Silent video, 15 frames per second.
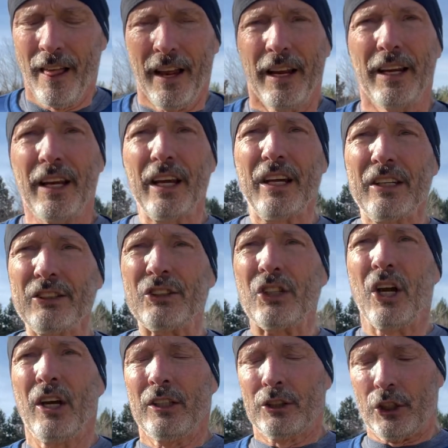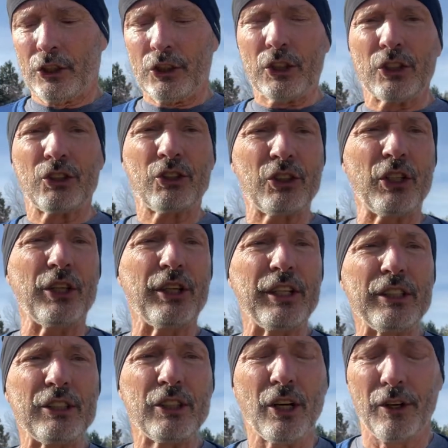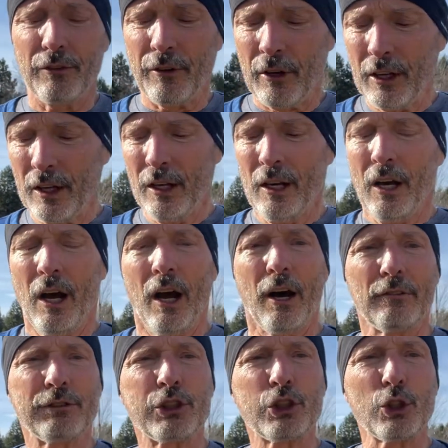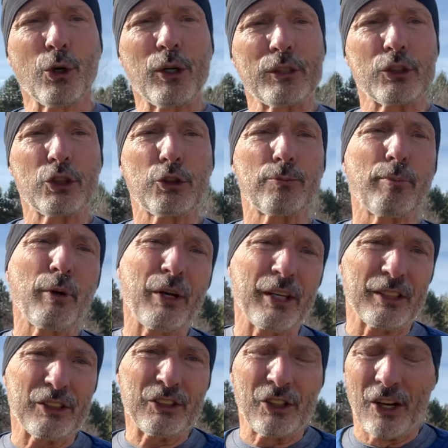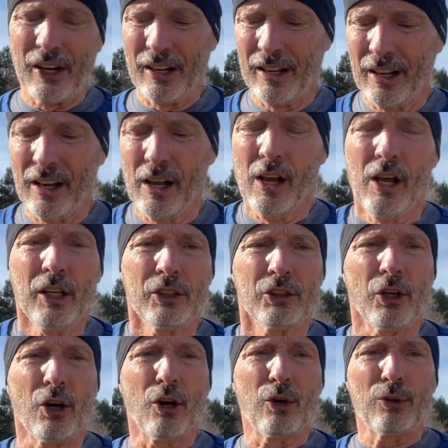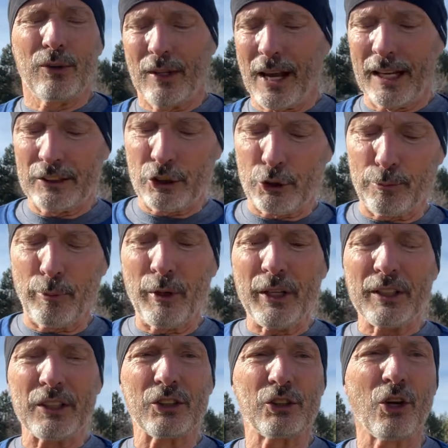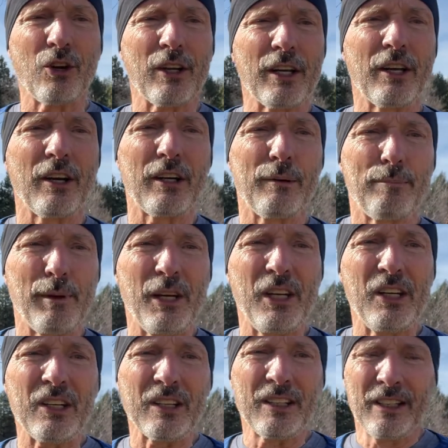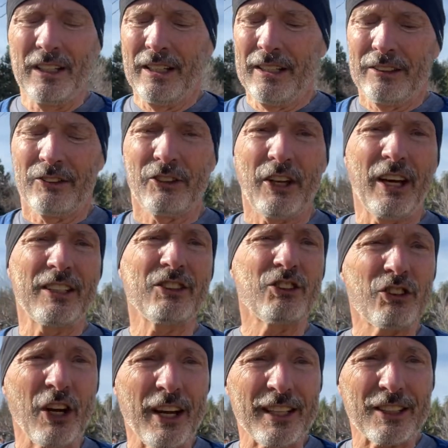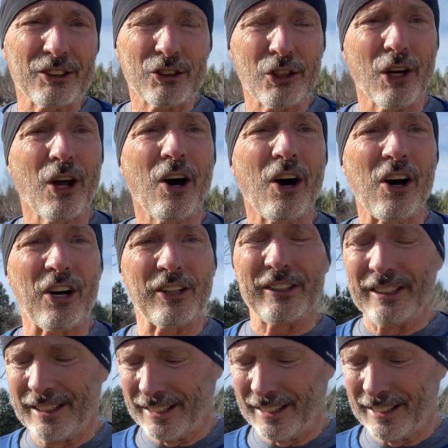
is just a series of short sprints. So that sprint is only going to be 10 seconds long.